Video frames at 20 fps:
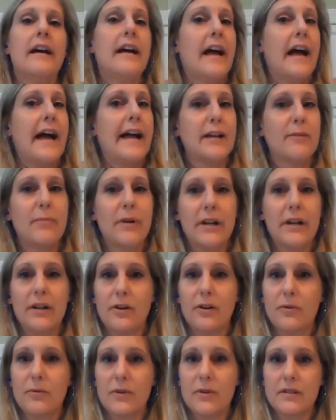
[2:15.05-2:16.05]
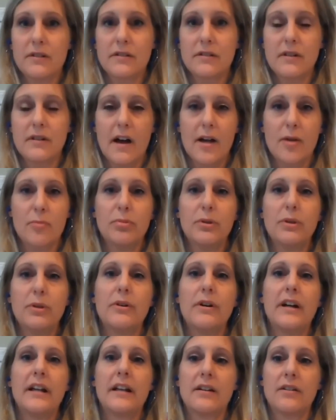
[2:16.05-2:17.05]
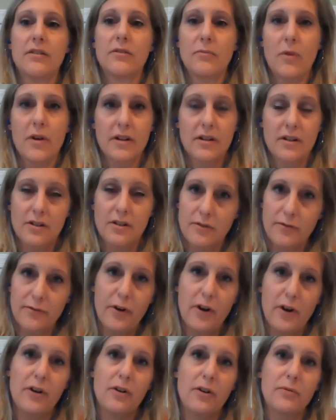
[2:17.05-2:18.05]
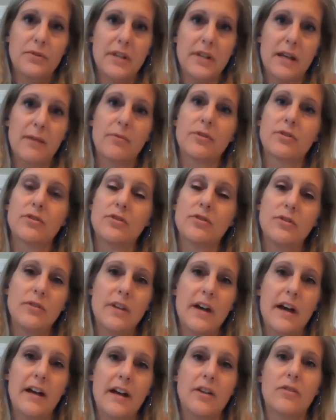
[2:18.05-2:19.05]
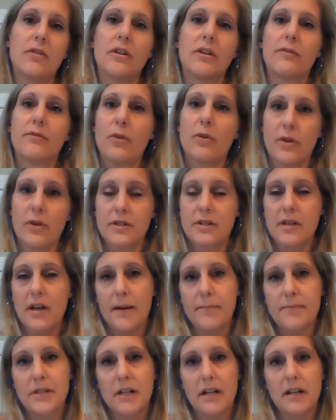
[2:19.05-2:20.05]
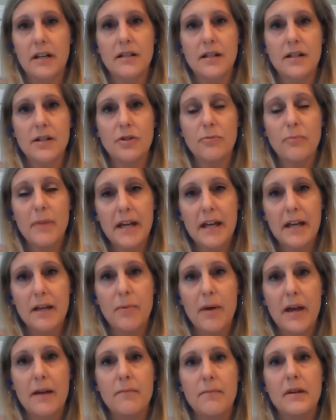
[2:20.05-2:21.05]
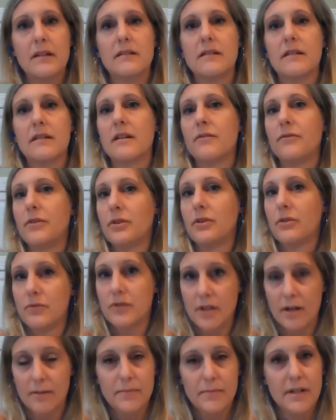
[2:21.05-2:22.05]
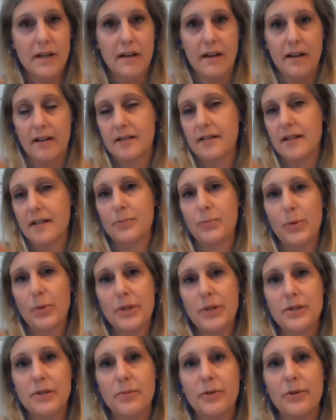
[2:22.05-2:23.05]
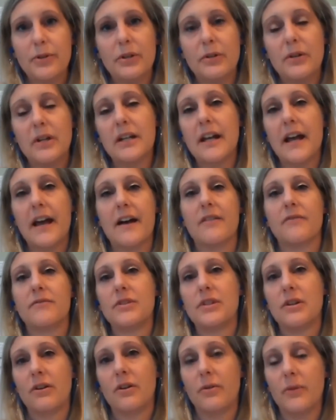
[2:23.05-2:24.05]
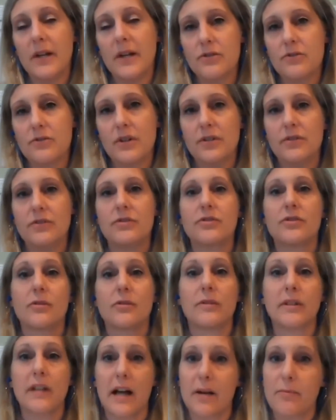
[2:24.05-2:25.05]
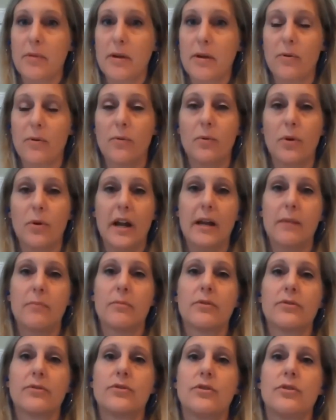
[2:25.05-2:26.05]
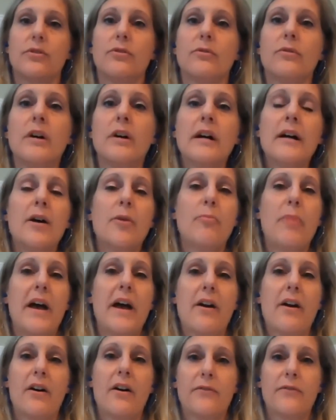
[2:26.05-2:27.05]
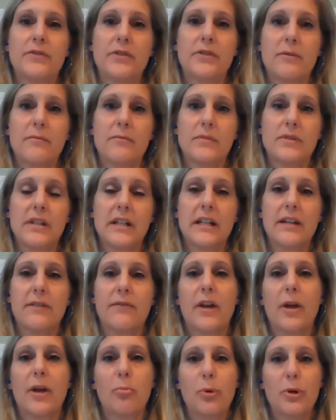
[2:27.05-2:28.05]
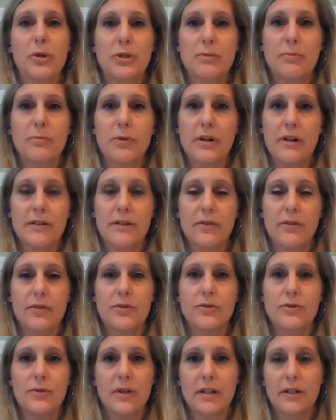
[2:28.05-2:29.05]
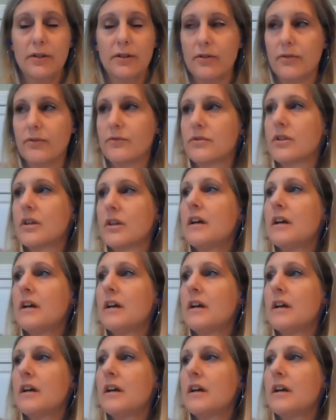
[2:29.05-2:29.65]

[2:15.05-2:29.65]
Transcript: anybody who was not employed and who wanted a deferral was able to do that. You could, of course, opt to continue making payments. And if you dumped excess principal, you didn't have zero interest. So a lot of people were able to pay off some significant principal on their student loans.